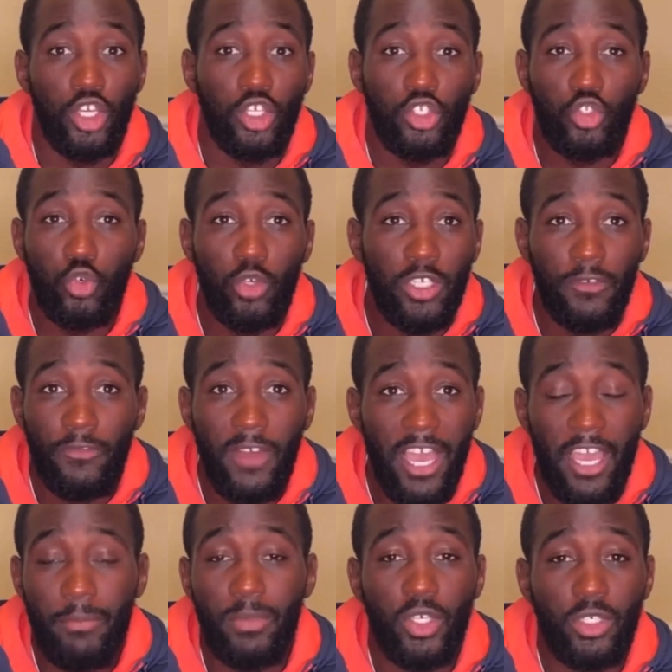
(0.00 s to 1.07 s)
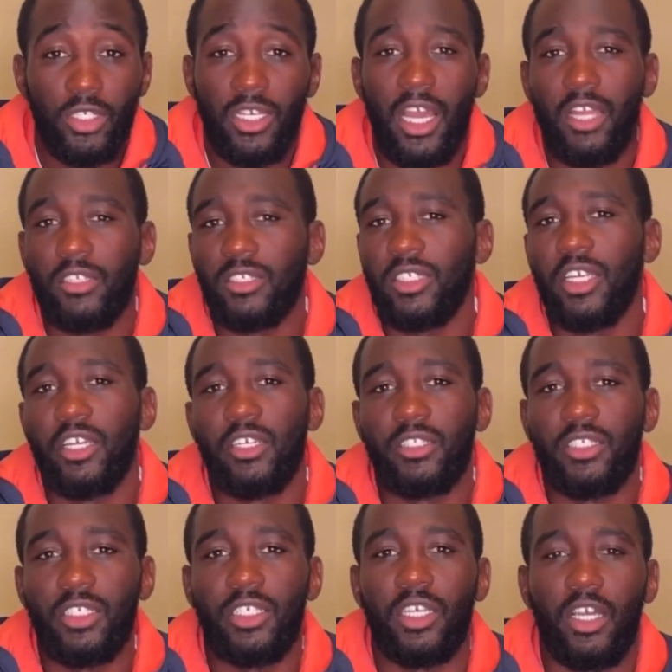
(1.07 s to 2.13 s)
twenty-five million dollars
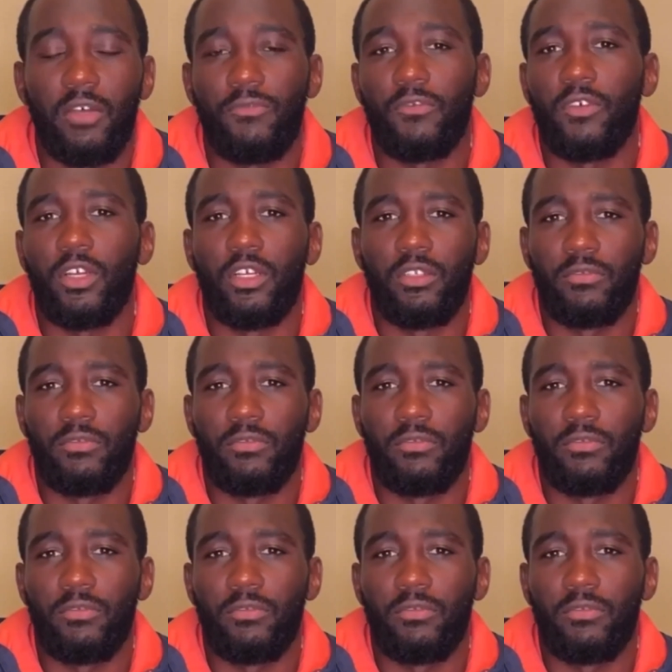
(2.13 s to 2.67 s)
guaranteed up front.